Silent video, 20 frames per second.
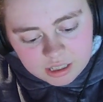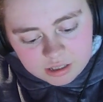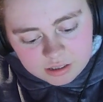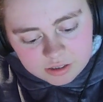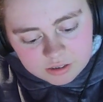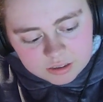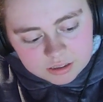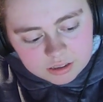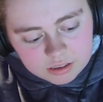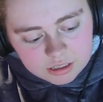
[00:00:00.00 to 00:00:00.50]
Now
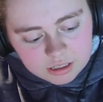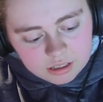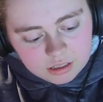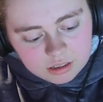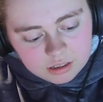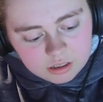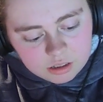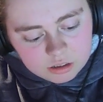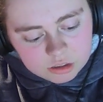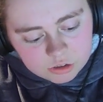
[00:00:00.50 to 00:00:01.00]
he was
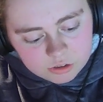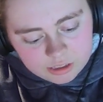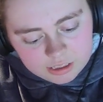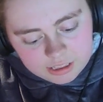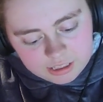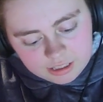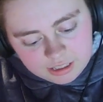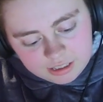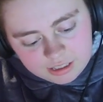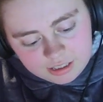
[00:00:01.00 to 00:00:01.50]
looking Lucia
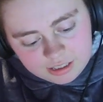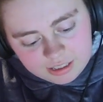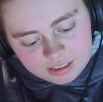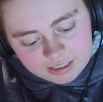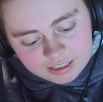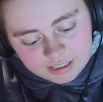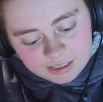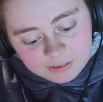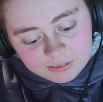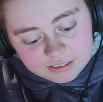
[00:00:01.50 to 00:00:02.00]
in the eye.
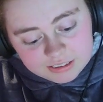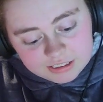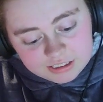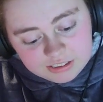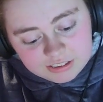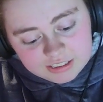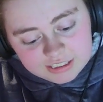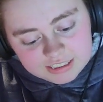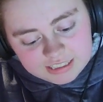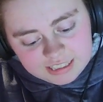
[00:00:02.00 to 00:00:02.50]
I think he
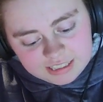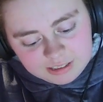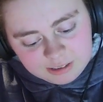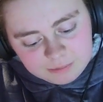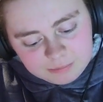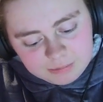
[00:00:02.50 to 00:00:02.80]
wants you to say